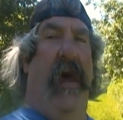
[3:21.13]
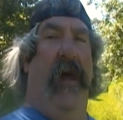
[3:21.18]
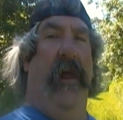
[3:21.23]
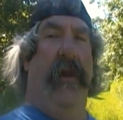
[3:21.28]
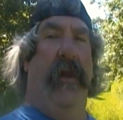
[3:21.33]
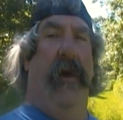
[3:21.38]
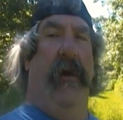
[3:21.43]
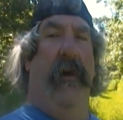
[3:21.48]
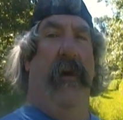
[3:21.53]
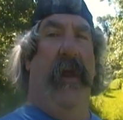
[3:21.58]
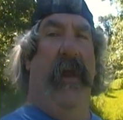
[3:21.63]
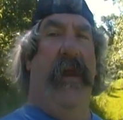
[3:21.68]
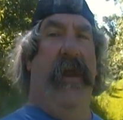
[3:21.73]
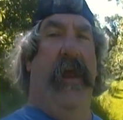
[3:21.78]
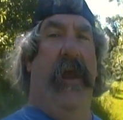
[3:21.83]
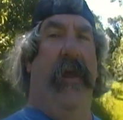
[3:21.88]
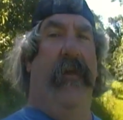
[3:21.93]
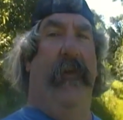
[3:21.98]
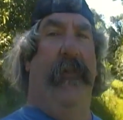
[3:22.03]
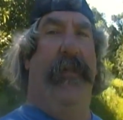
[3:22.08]
don't know,
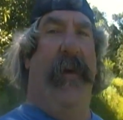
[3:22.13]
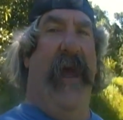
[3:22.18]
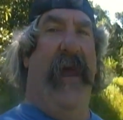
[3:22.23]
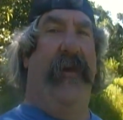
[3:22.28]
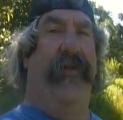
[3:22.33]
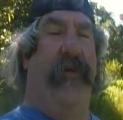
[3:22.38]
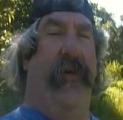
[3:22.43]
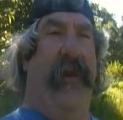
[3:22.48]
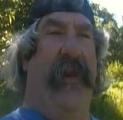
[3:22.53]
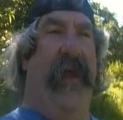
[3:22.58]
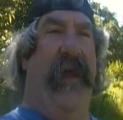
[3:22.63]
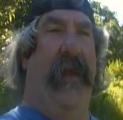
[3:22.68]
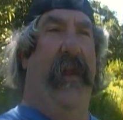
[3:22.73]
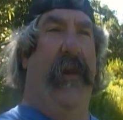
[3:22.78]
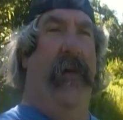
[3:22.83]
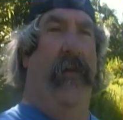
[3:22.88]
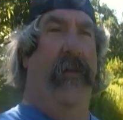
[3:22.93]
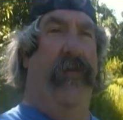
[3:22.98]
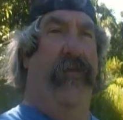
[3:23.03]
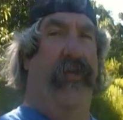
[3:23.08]
any other factory
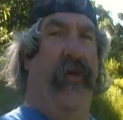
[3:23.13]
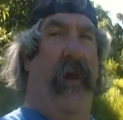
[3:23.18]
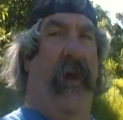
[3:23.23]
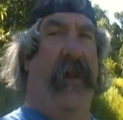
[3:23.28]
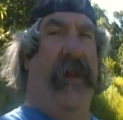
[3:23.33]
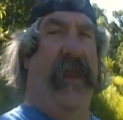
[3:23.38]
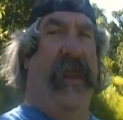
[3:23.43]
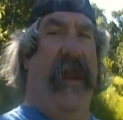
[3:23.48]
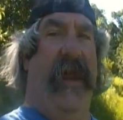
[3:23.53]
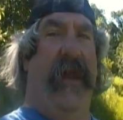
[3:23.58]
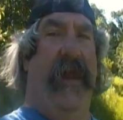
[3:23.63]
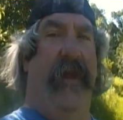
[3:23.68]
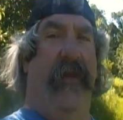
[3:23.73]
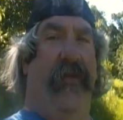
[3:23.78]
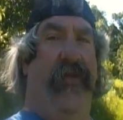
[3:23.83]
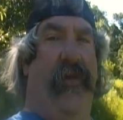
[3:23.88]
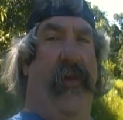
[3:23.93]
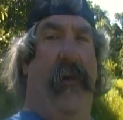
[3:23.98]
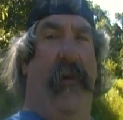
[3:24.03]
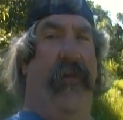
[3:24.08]
that he'll try to get
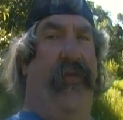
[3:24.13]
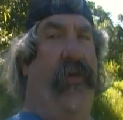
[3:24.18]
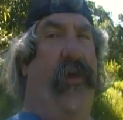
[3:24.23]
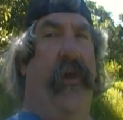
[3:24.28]
into,